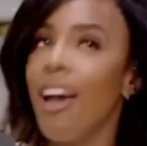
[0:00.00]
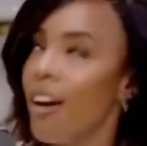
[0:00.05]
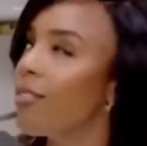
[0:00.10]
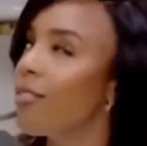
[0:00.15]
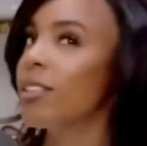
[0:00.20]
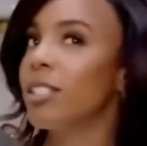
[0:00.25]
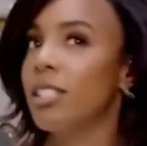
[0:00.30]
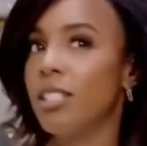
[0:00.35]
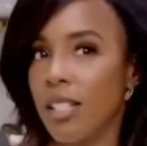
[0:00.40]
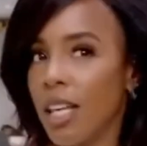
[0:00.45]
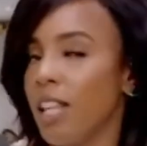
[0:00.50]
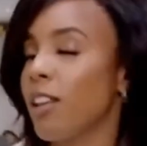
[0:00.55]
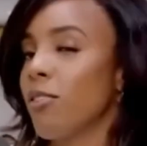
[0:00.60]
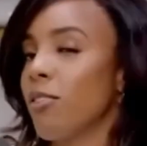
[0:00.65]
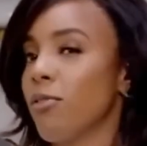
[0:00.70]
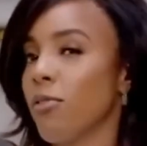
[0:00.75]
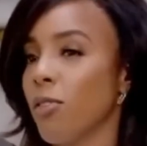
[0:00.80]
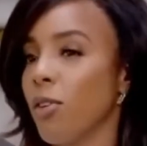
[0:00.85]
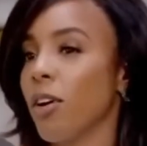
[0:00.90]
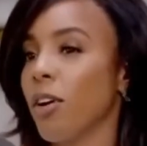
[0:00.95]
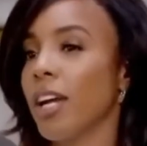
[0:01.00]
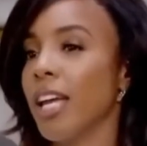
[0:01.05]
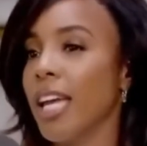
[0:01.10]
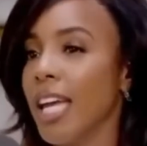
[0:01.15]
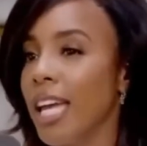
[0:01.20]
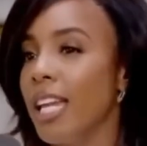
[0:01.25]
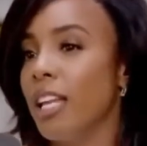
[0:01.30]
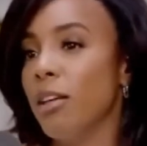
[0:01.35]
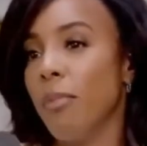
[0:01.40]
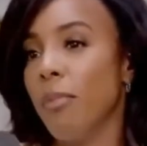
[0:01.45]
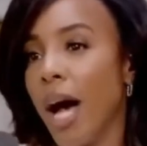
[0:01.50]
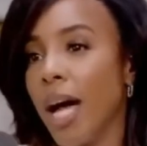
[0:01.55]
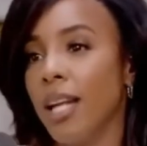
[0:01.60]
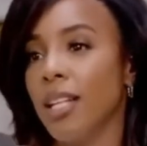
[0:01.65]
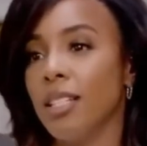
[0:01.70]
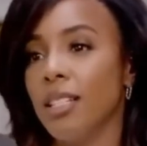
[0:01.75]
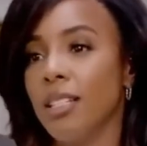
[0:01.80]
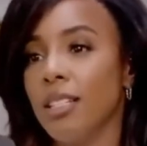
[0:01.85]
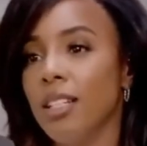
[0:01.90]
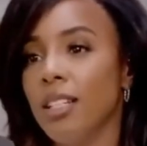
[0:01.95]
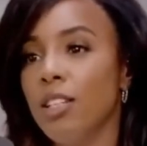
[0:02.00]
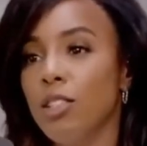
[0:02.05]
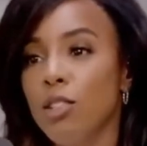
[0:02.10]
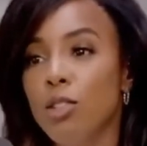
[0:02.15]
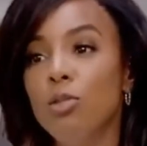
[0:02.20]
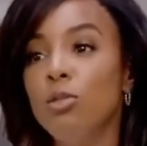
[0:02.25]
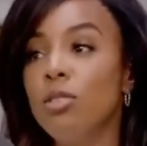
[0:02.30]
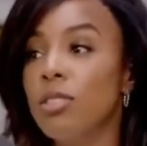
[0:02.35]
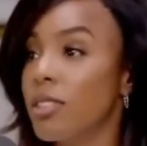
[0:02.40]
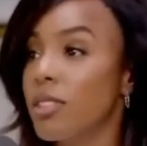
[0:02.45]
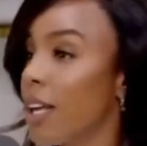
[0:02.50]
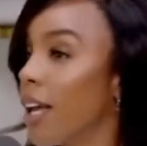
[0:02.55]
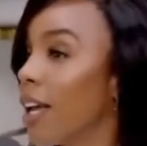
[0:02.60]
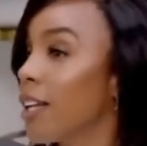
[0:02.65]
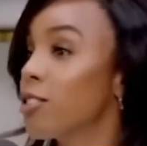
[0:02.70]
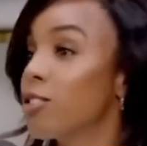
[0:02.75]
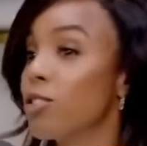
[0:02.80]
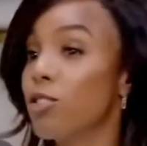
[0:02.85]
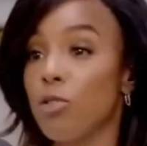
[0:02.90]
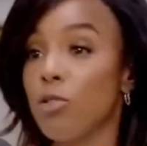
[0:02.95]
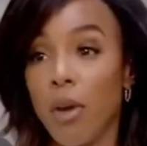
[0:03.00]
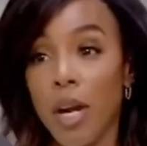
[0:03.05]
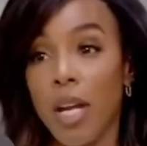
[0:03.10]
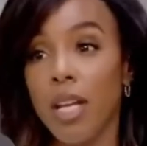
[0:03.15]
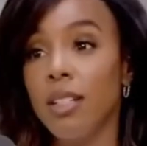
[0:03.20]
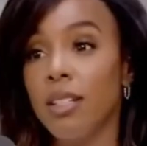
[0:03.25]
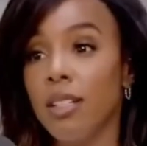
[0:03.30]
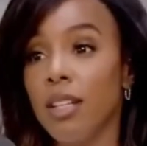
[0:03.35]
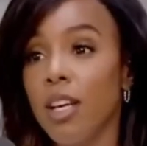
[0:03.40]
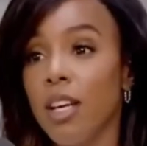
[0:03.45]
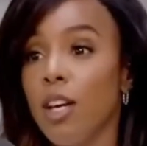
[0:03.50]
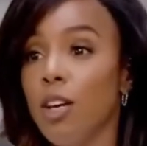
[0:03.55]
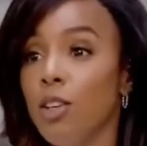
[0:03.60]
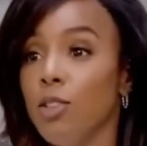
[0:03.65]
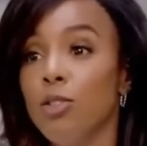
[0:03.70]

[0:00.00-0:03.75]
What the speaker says: in someone else's story. This comparison fueled a